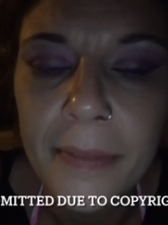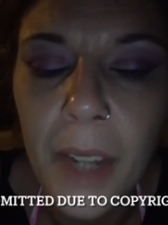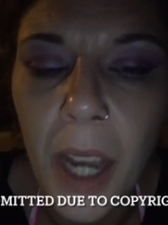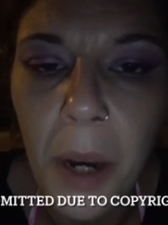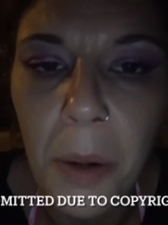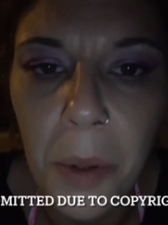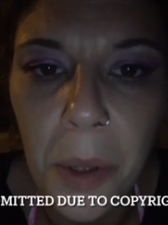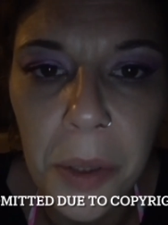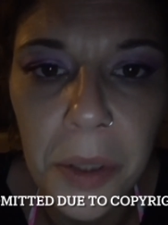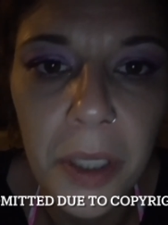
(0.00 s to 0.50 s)
I
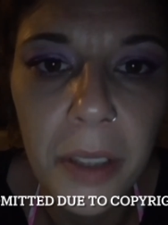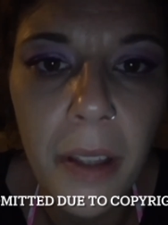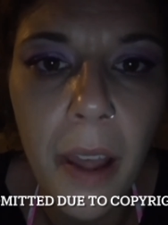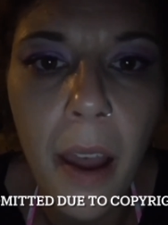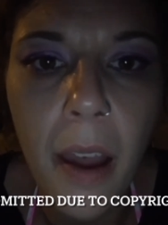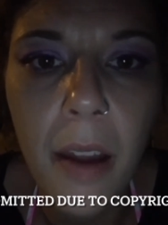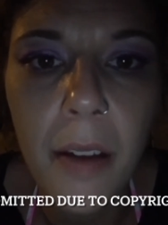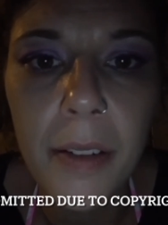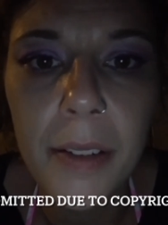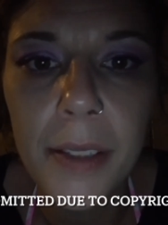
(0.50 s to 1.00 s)
rode the
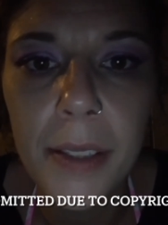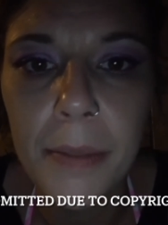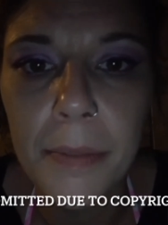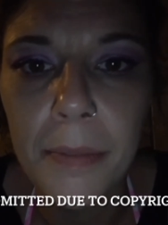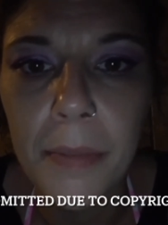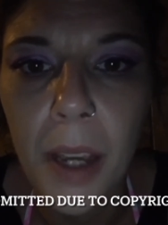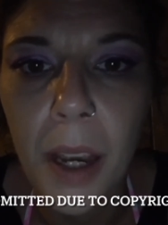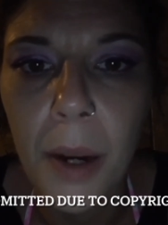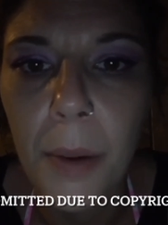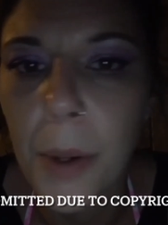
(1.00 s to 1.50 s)
logs.
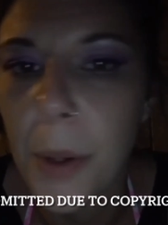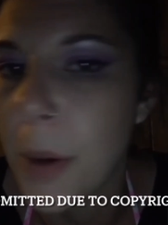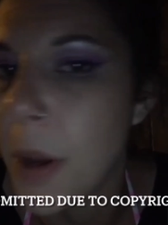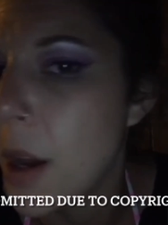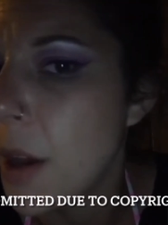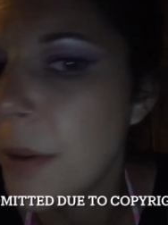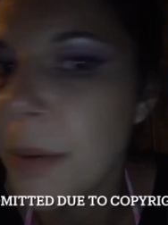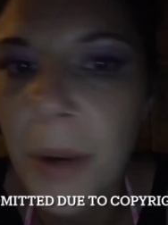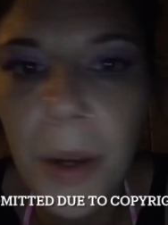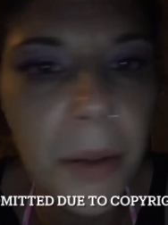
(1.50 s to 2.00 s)
I rode all
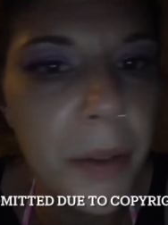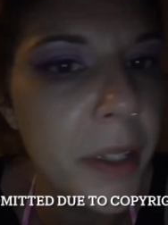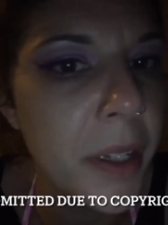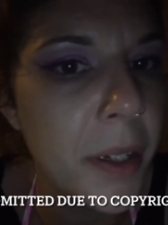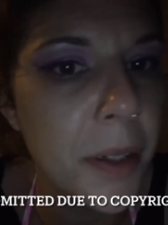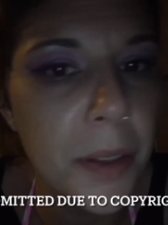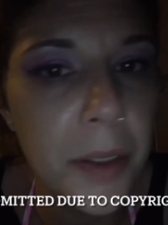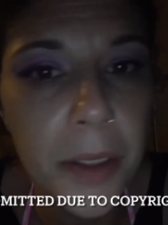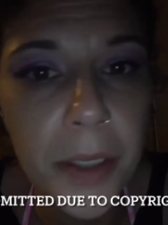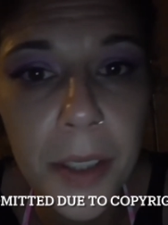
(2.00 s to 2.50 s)
the roller
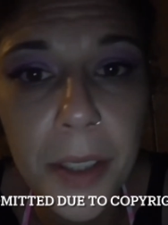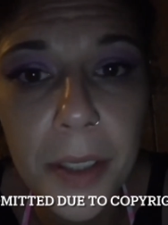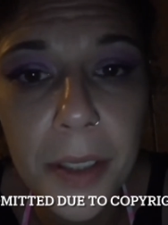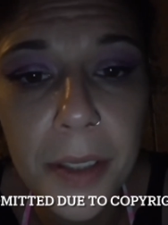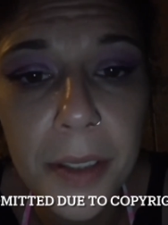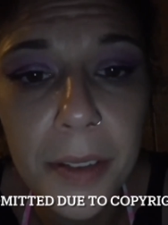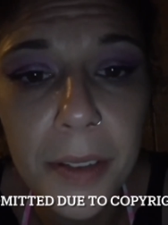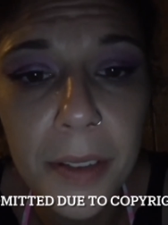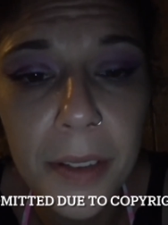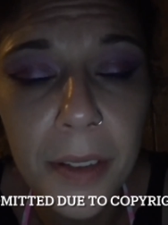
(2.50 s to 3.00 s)
coasters.
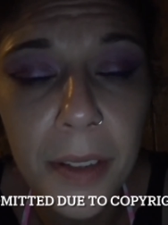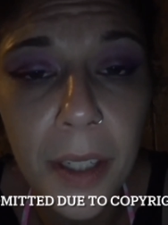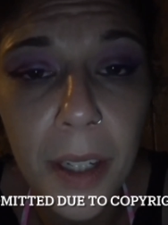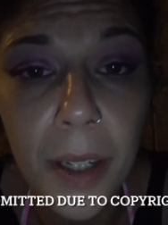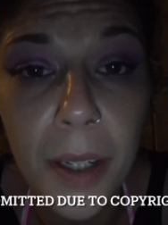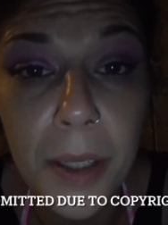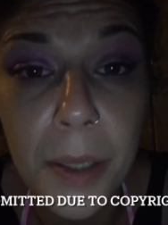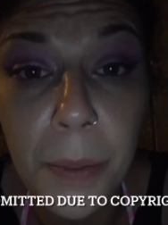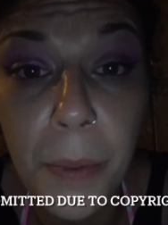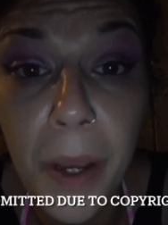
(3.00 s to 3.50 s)

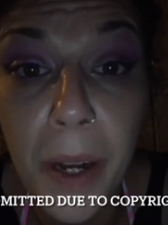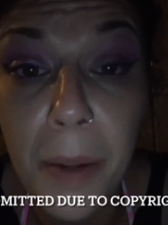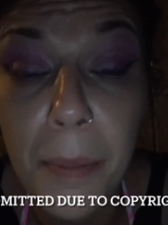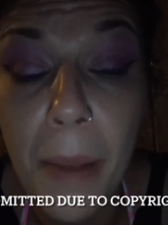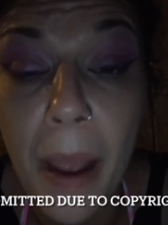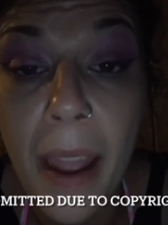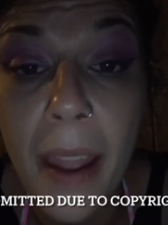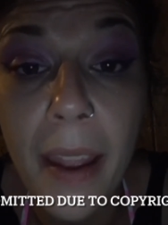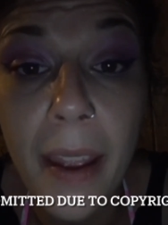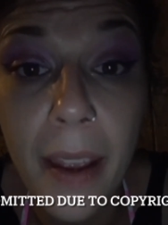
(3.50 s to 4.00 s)
I sweated
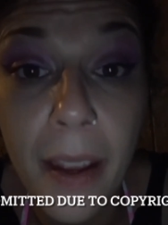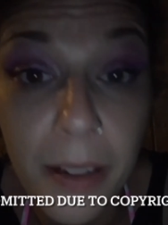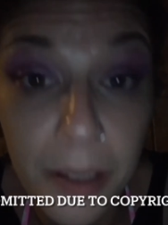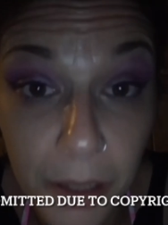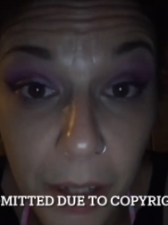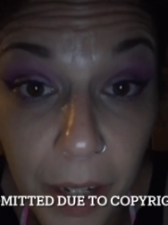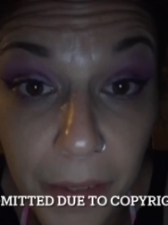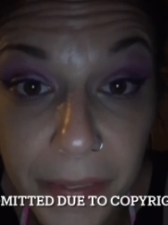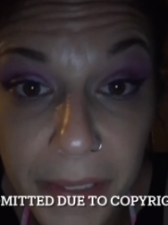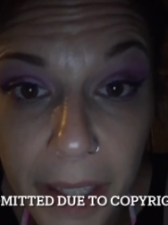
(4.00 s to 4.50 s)
my ass
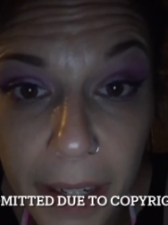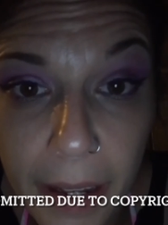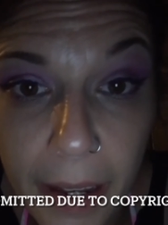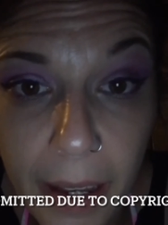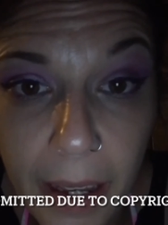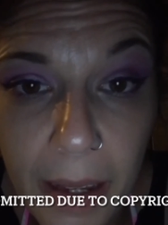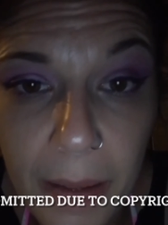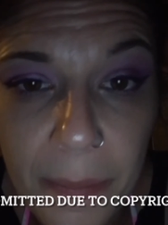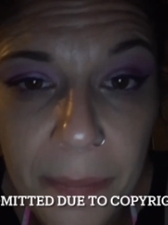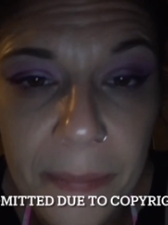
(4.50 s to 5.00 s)
off
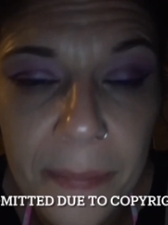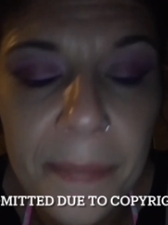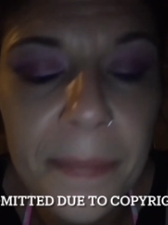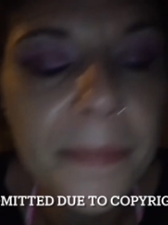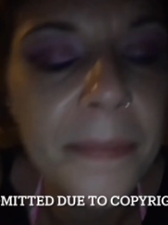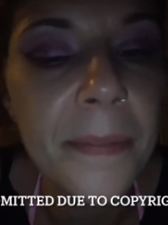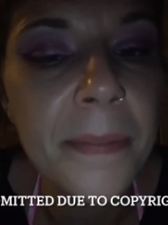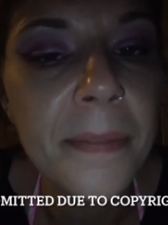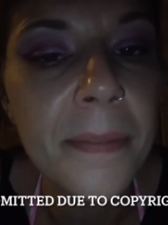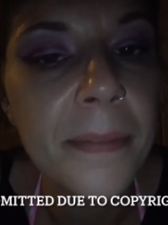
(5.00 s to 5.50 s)
today,
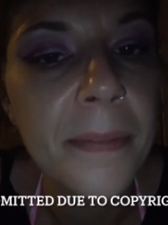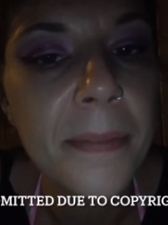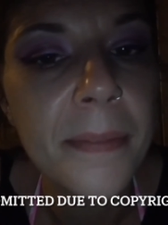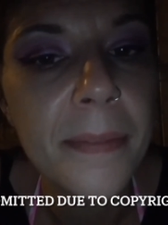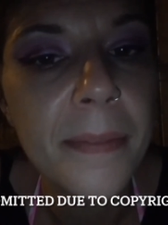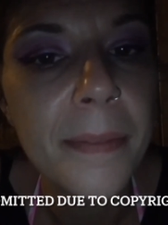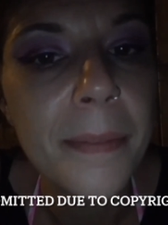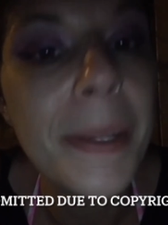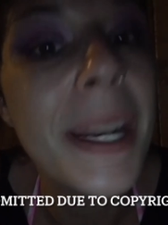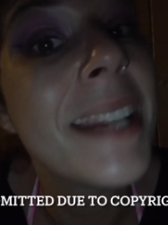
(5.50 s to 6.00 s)

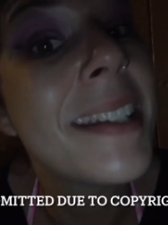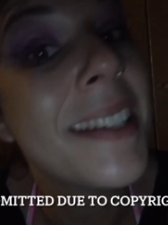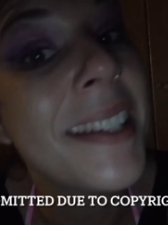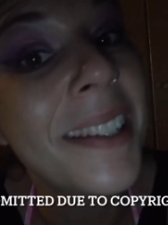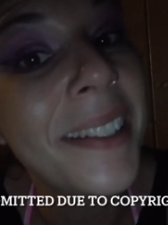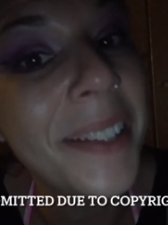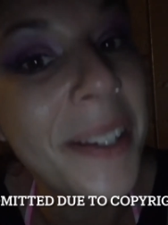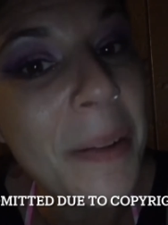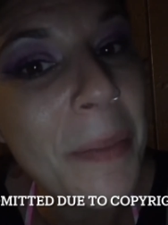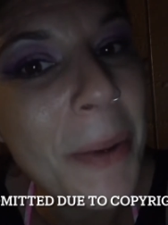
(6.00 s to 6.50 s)
but I still
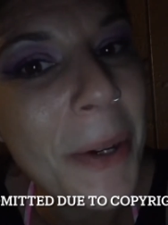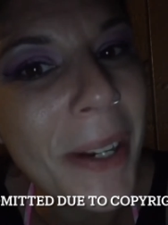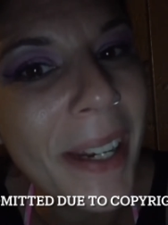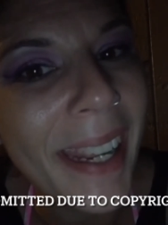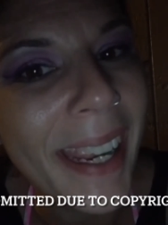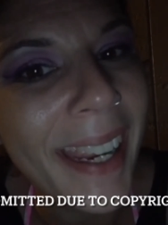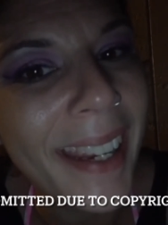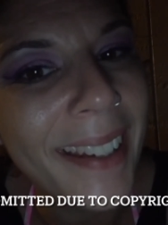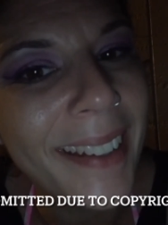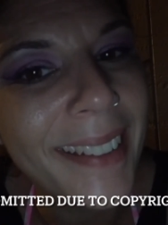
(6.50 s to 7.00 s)
look
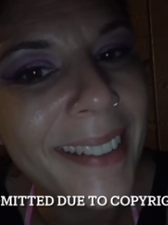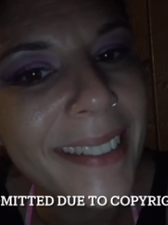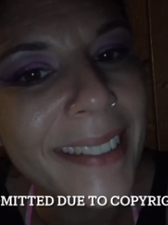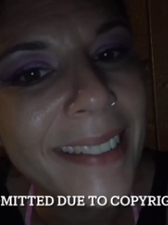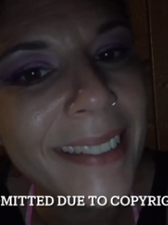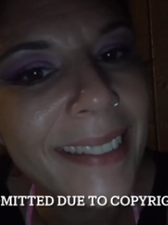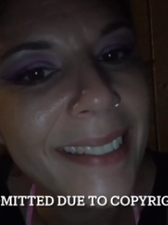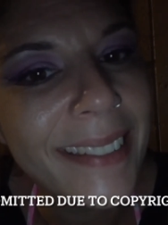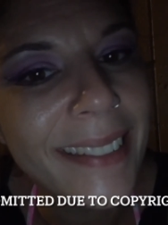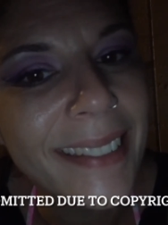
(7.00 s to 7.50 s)
pretty.
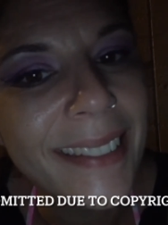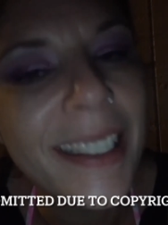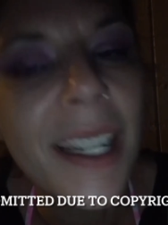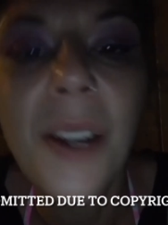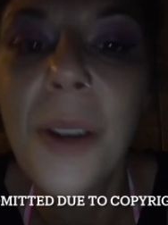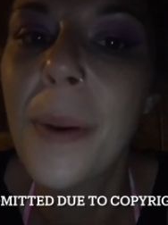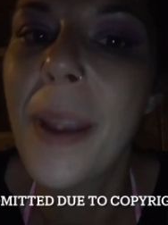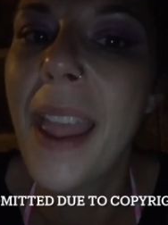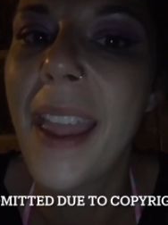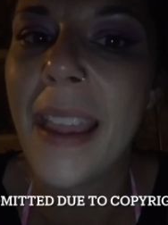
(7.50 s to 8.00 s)

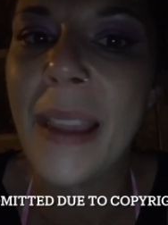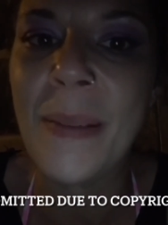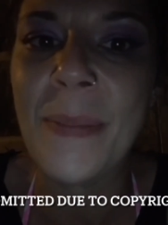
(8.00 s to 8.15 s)
Hooray!